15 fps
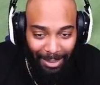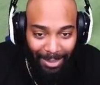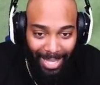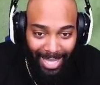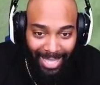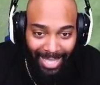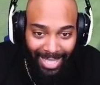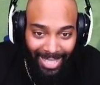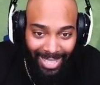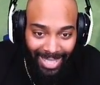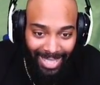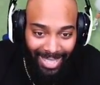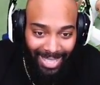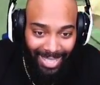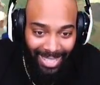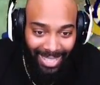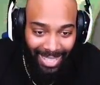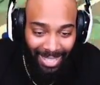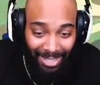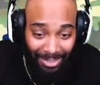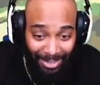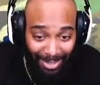yelling?
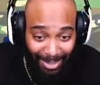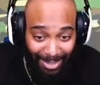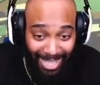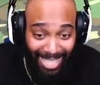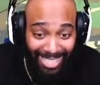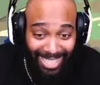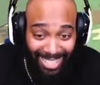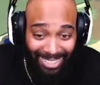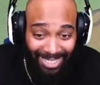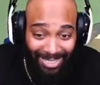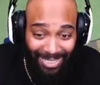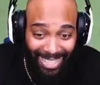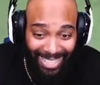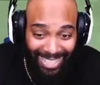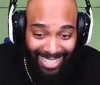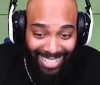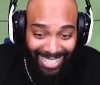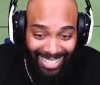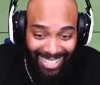He disrespected you.